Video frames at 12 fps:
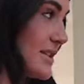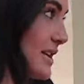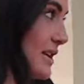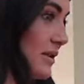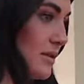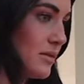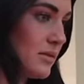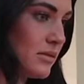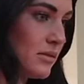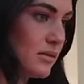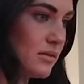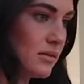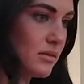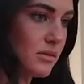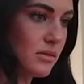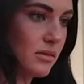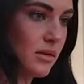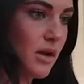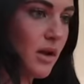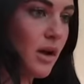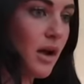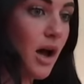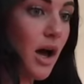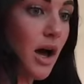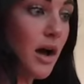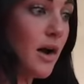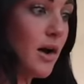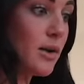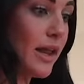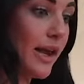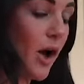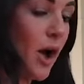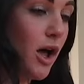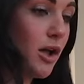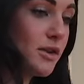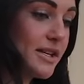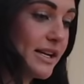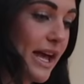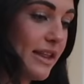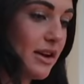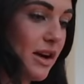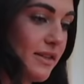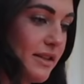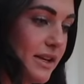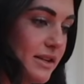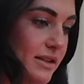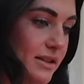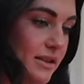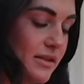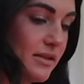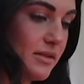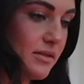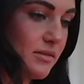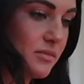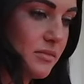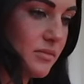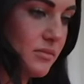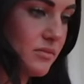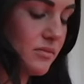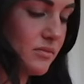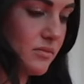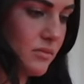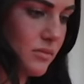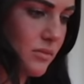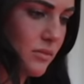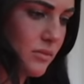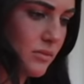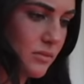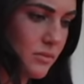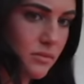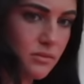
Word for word: I was gonna put Oh, like all together like, on the sail and then arrow because it needs to be